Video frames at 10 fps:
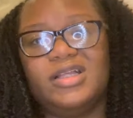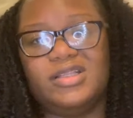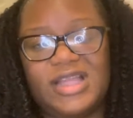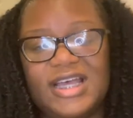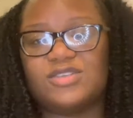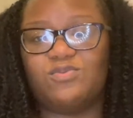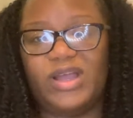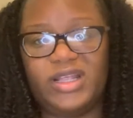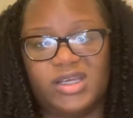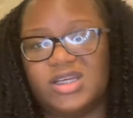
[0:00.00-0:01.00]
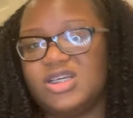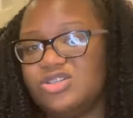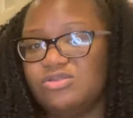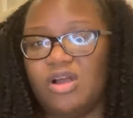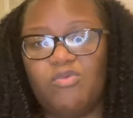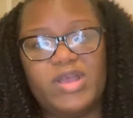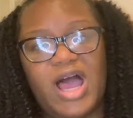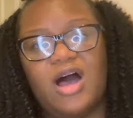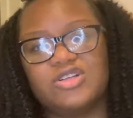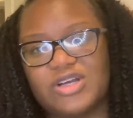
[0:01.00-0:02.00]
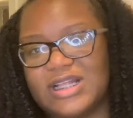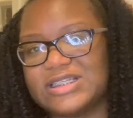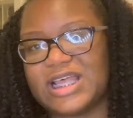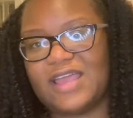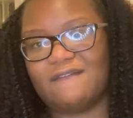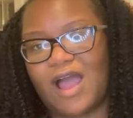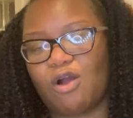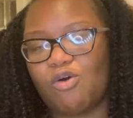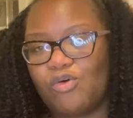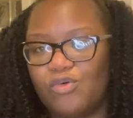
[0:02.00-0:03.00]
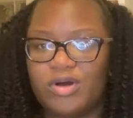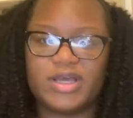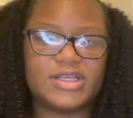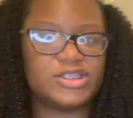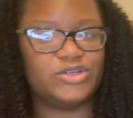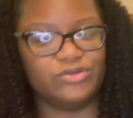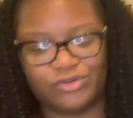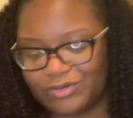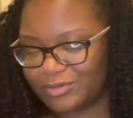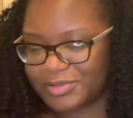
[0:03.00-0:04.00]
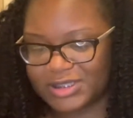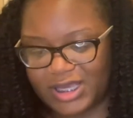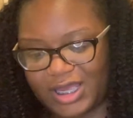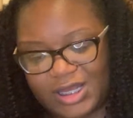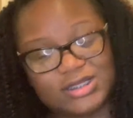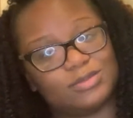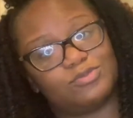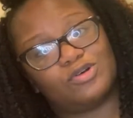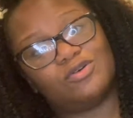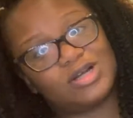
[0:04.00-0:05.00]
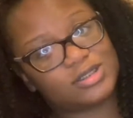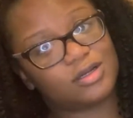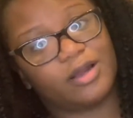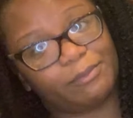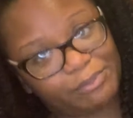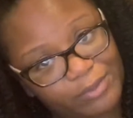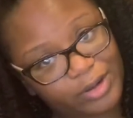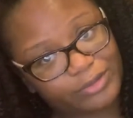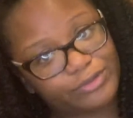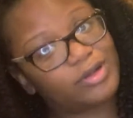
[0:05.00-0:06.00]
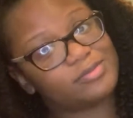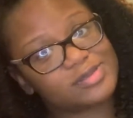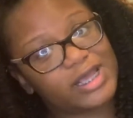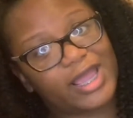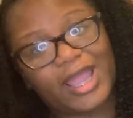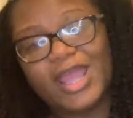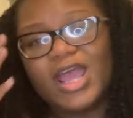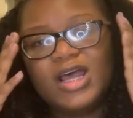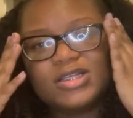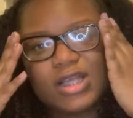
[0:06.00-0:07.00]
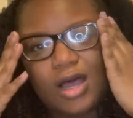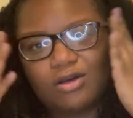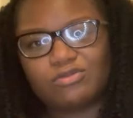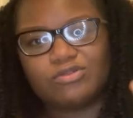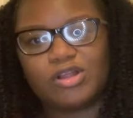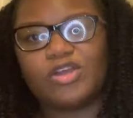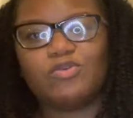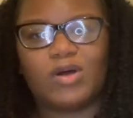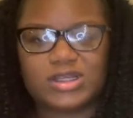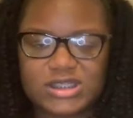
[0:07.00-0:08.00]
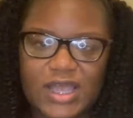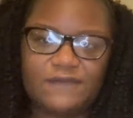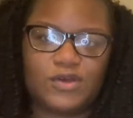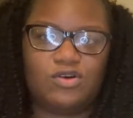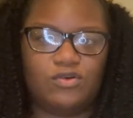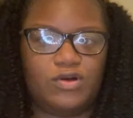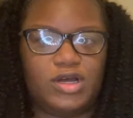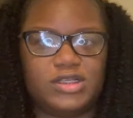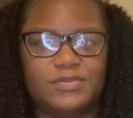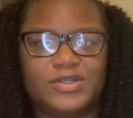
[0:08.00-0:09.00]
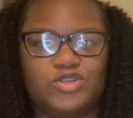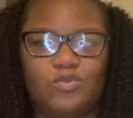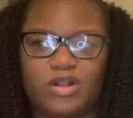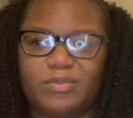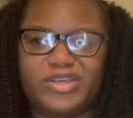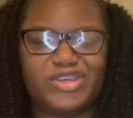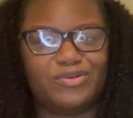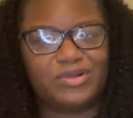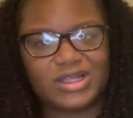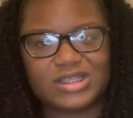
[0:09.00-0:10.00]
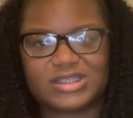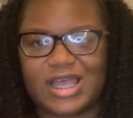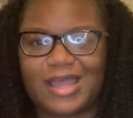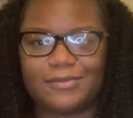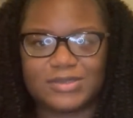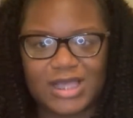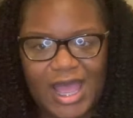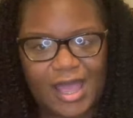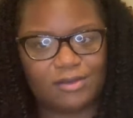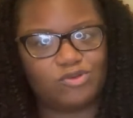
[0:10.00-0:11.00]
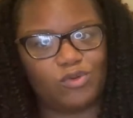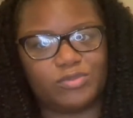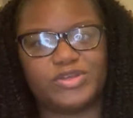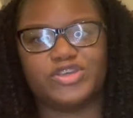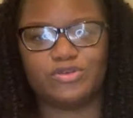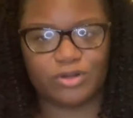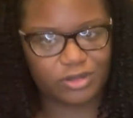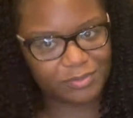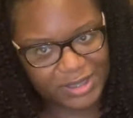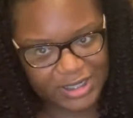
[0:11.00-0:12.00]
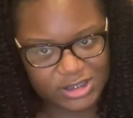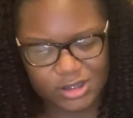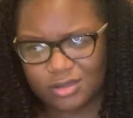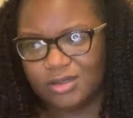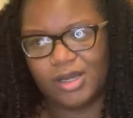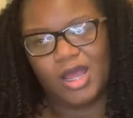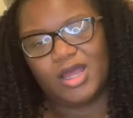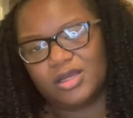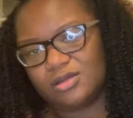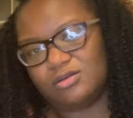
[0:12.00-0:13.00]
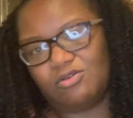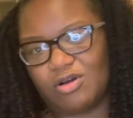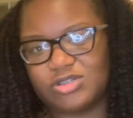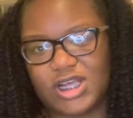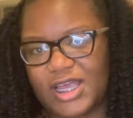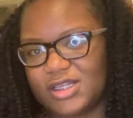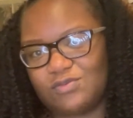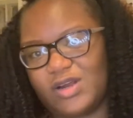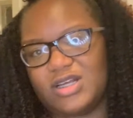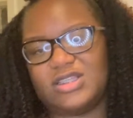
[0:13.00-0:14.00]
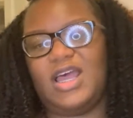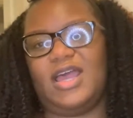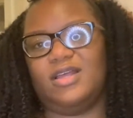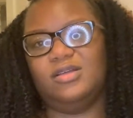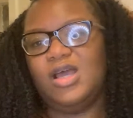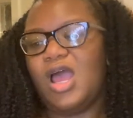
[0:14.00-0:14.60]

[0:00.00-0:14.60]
That's winning, because we all trying to save our coins, you know what I'm saying? Because coins are important, you know what I'm saying? So, you want to save your coins, but you want to be cute at the same time. You want to be cute on the budget. Crochet is where it's at.